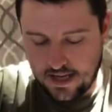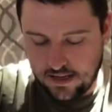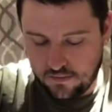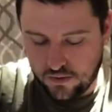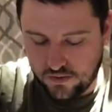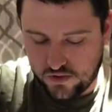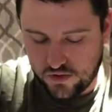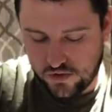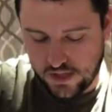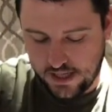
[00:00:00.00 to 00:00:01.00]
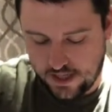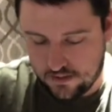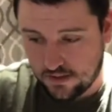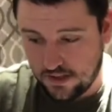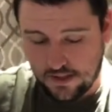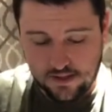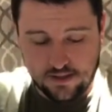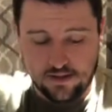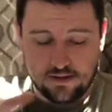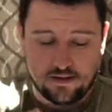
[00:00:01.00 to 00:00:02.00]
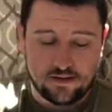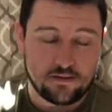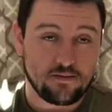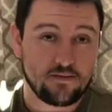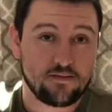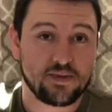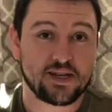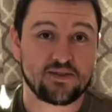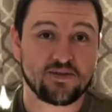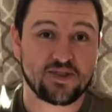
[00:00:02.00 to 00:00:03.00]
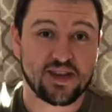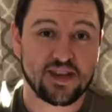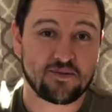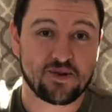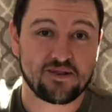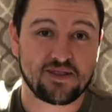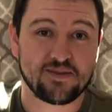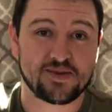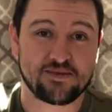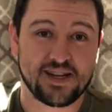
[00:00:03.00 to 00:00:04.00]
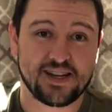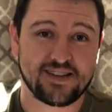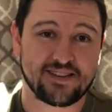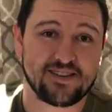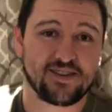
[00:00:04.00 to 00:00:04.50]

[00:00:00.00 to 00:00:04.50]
and it pulls straight out. Be careful with the hammer. That was bad.